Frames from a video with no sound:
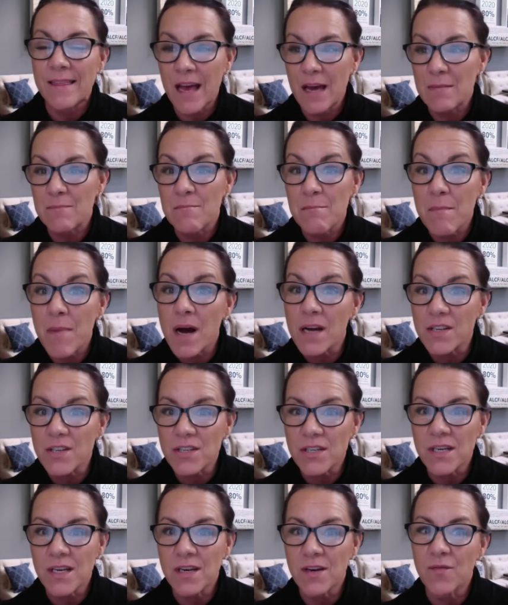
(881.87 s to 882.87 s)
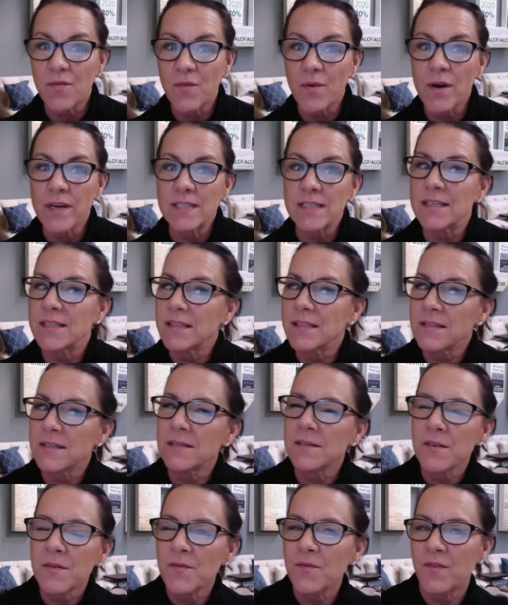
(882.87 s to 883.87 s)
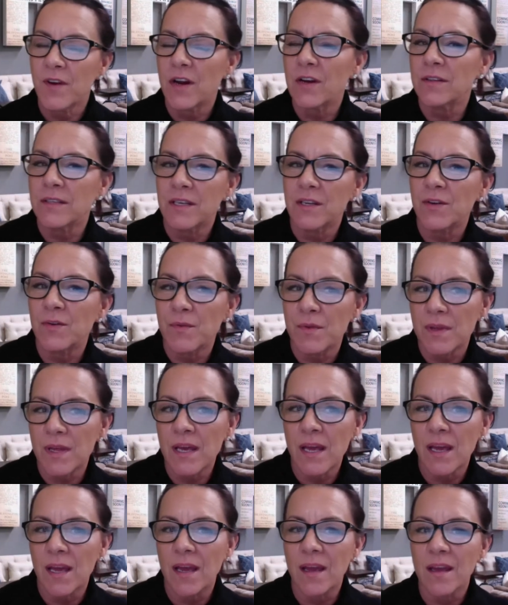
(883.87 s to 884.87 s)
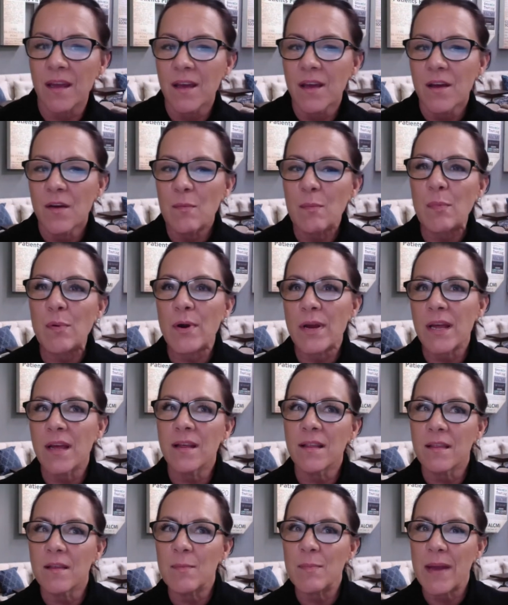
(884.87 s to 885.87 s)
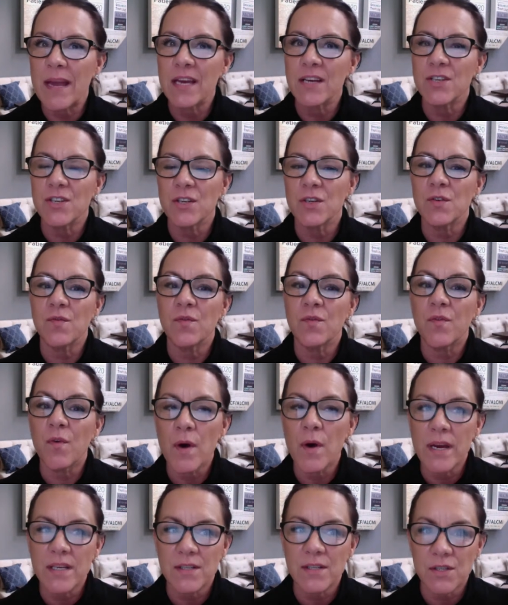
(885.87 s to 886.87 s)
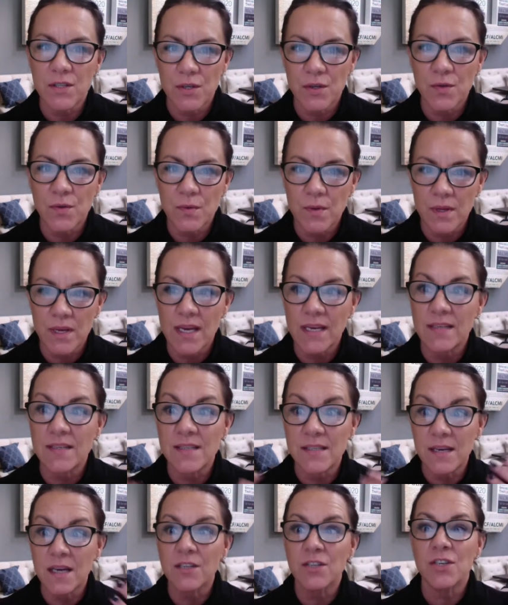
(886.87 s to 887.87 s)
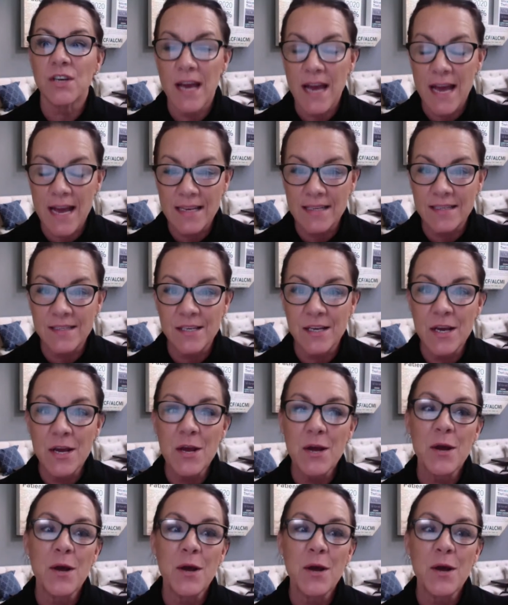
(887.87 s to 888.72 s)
that much needed voice, because this is a fairly new thing, bringing the patient voice to things such as,